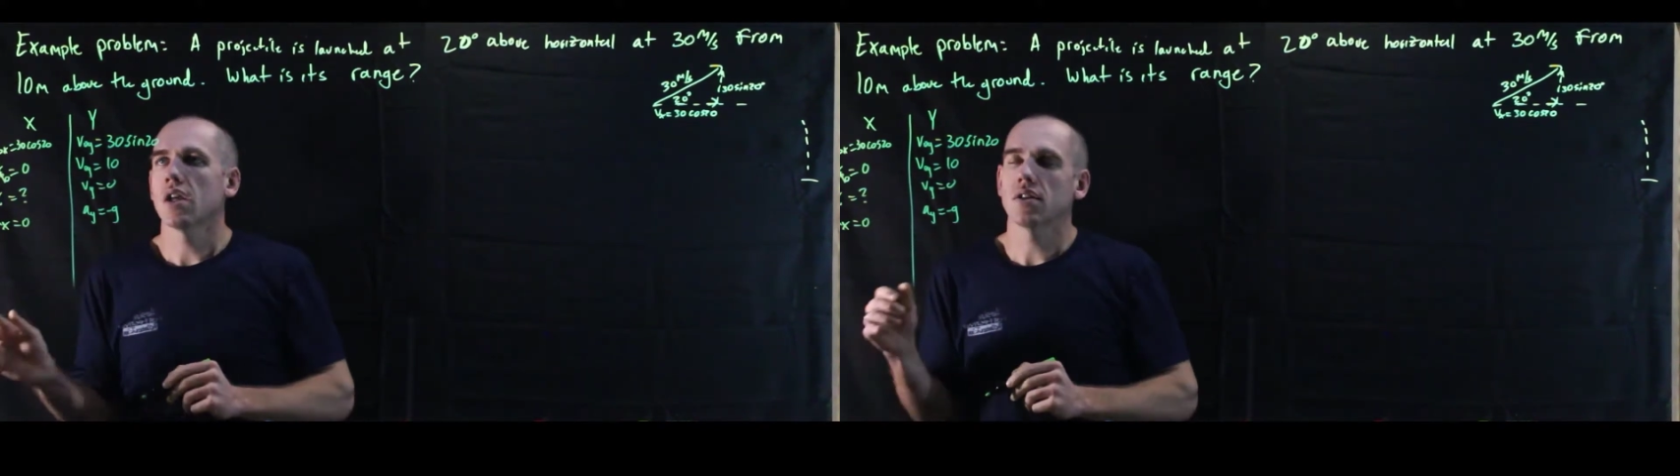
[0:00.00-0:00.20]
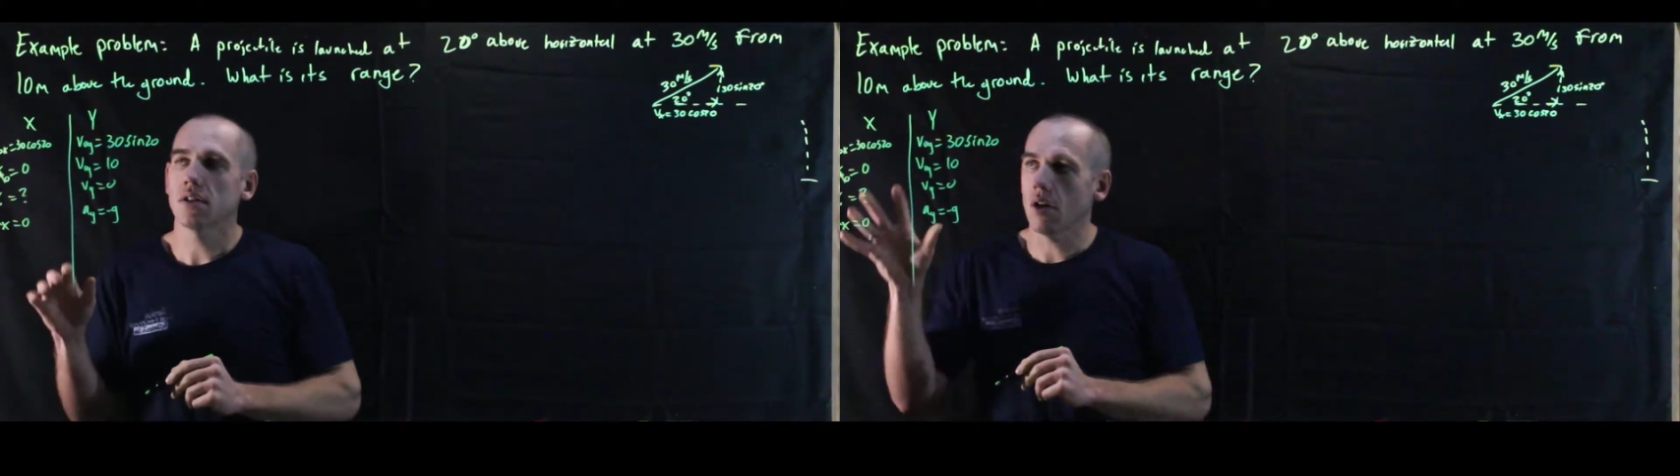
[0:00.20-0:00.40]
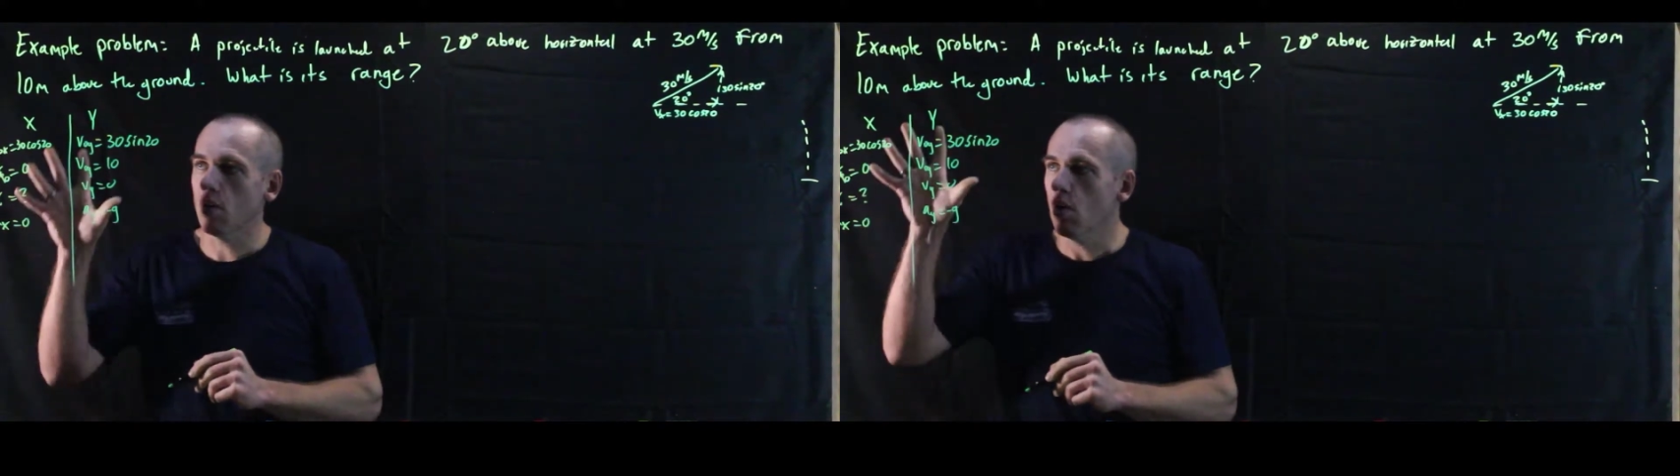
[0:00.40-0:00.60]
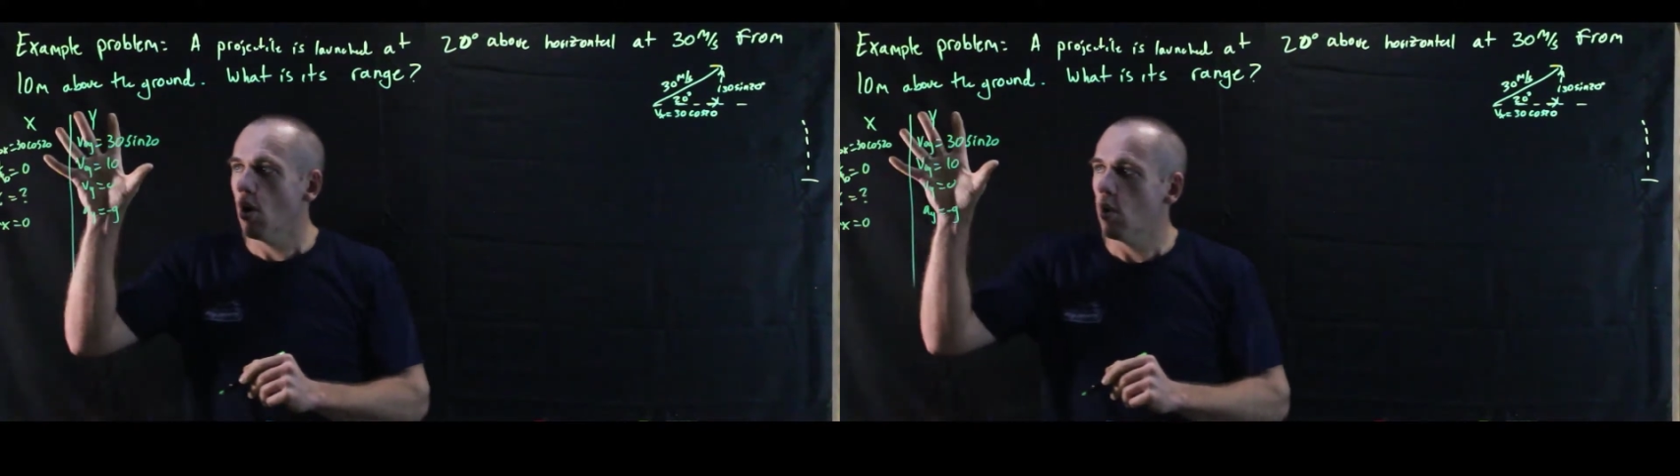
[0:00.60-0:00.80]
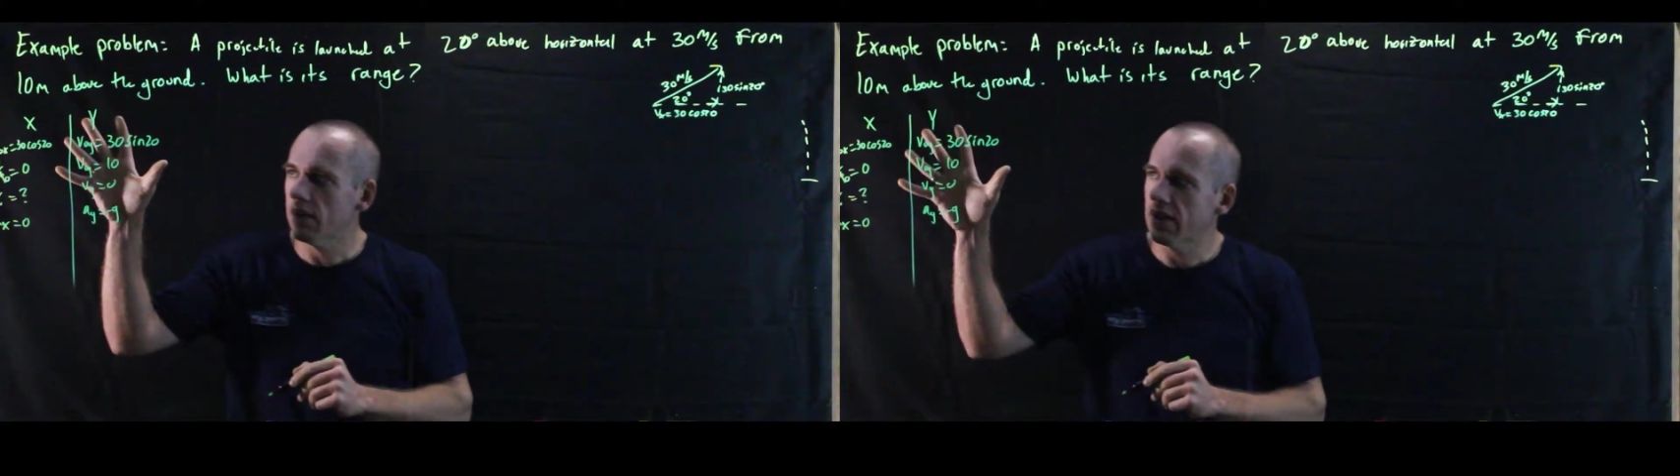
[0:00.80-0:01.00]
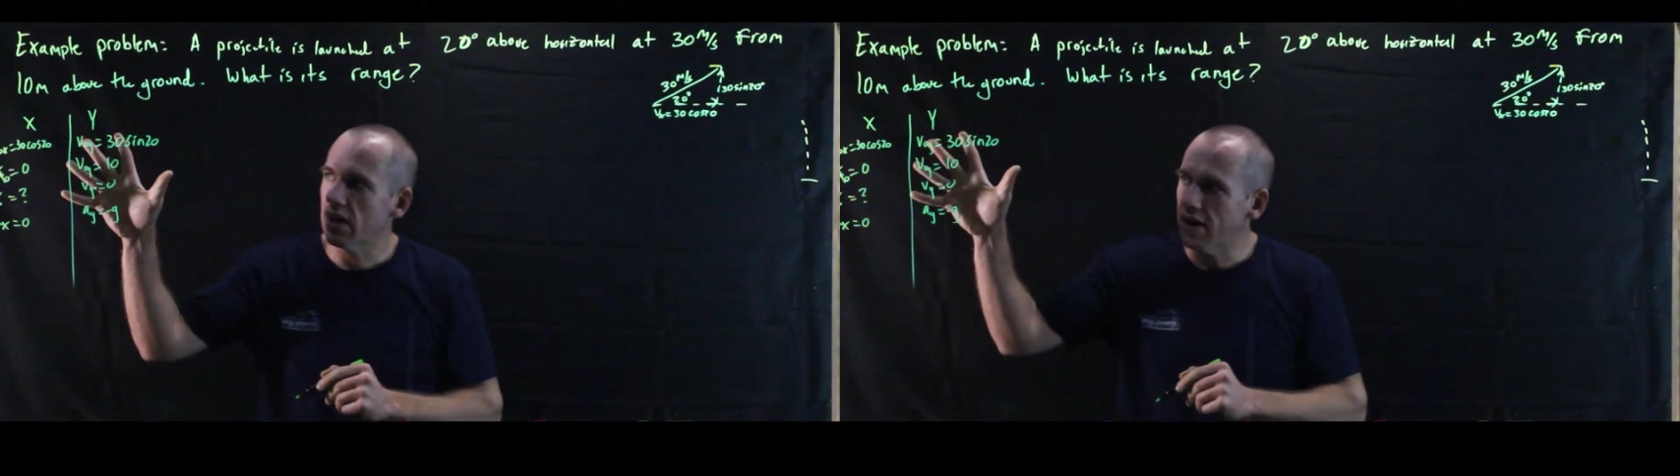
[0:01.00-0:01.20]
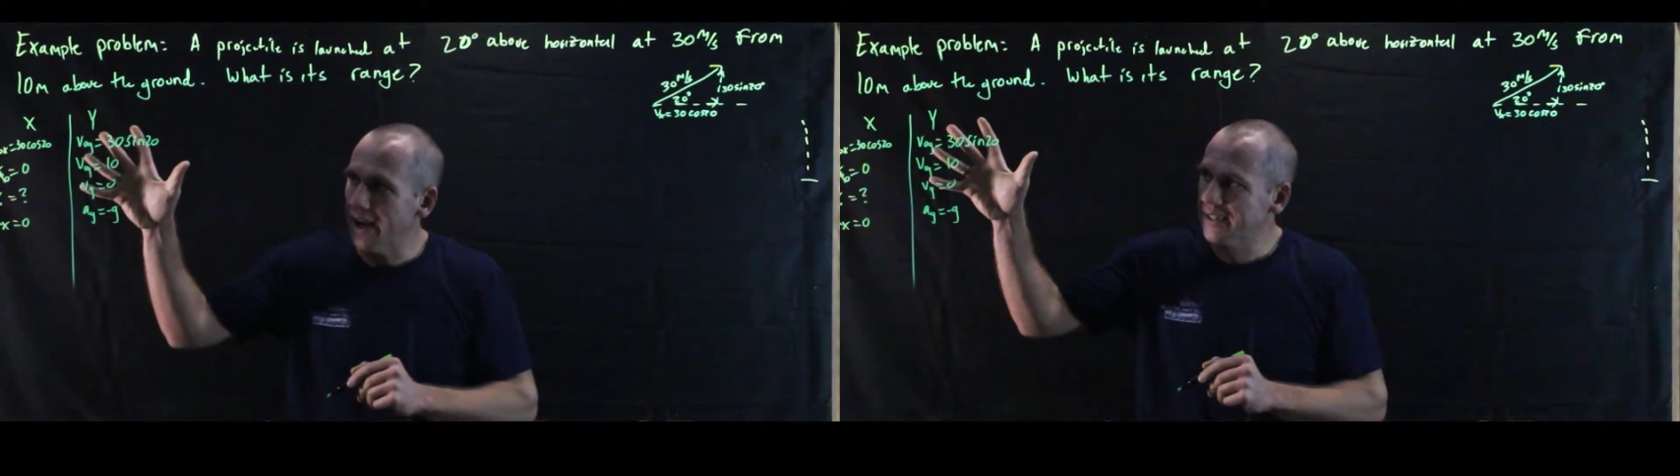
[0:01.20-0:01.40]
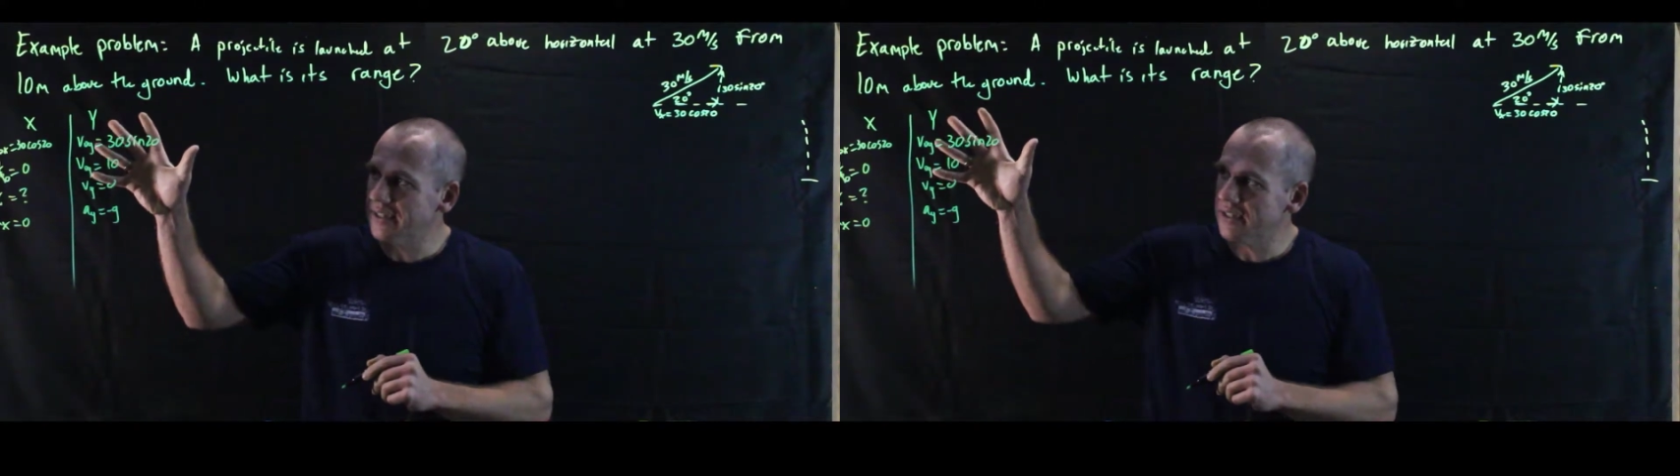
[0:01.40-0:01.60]
So we've got our
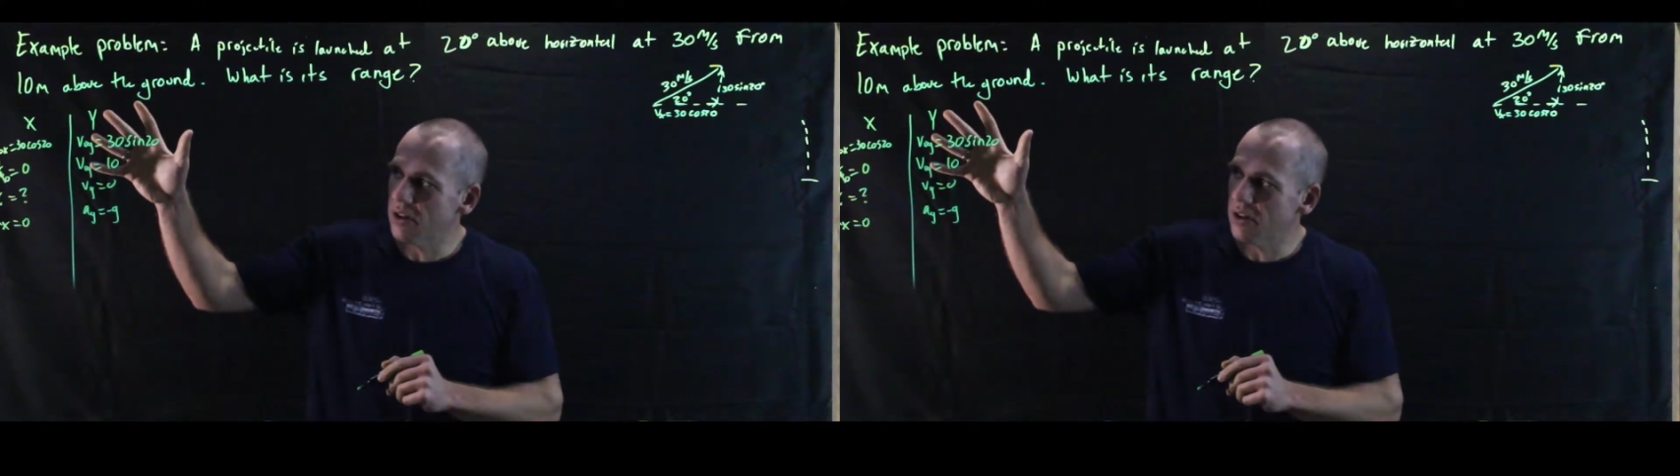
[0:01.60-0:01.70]
x's